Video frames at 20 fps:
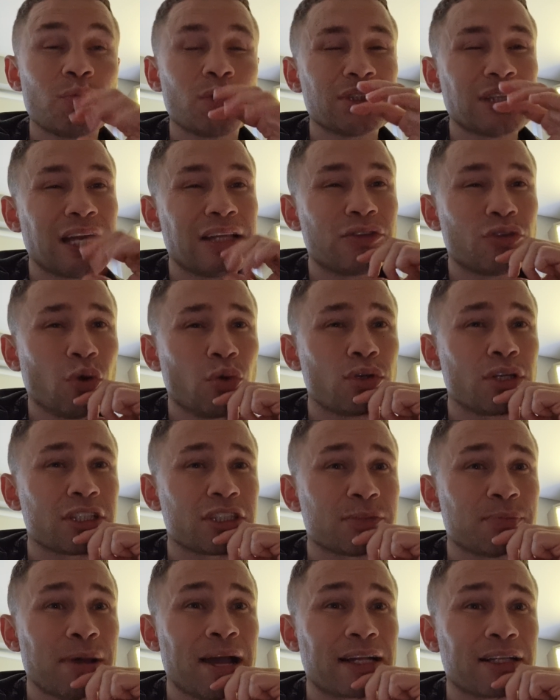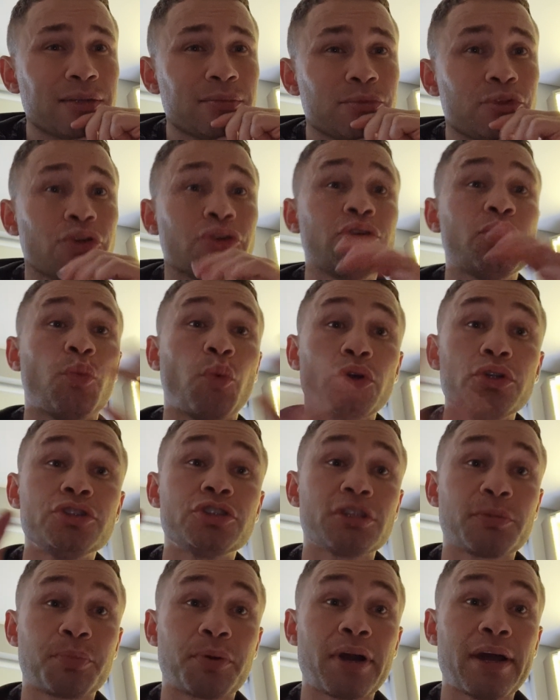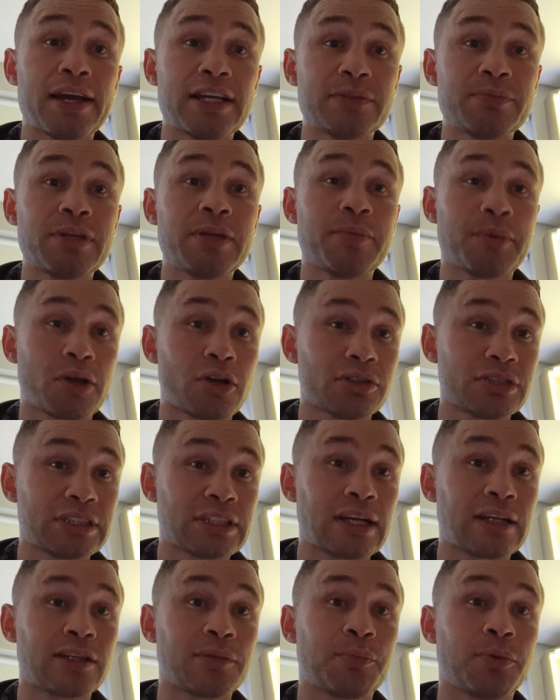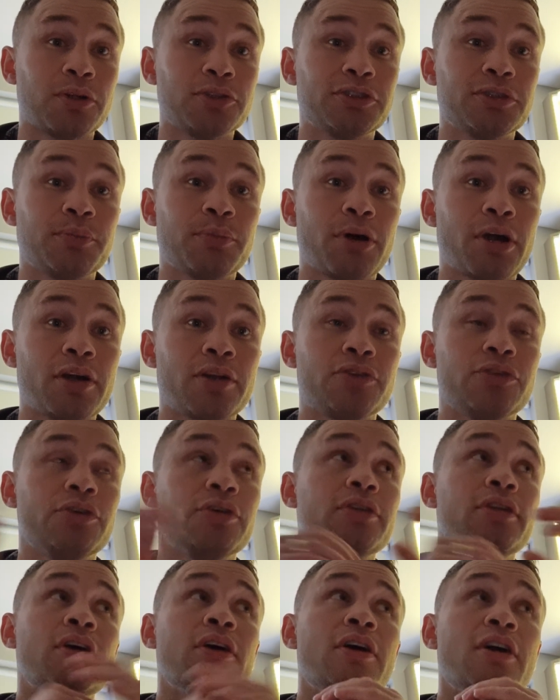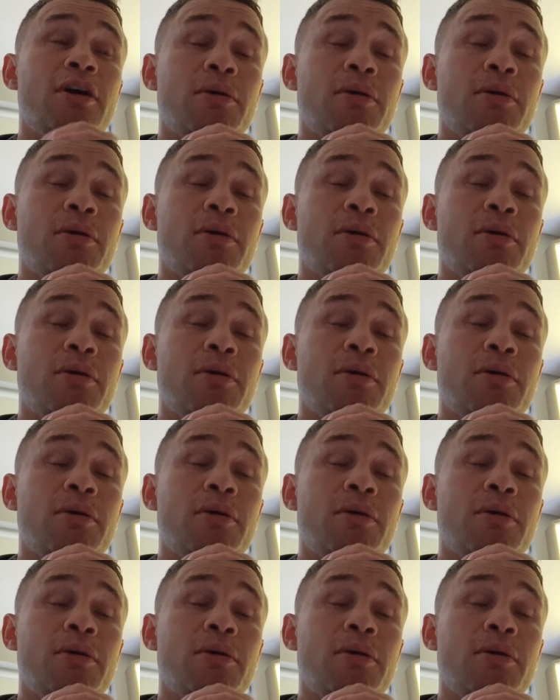which I don't expect him to, wouldn't surprise me because he's got the punching power to do it.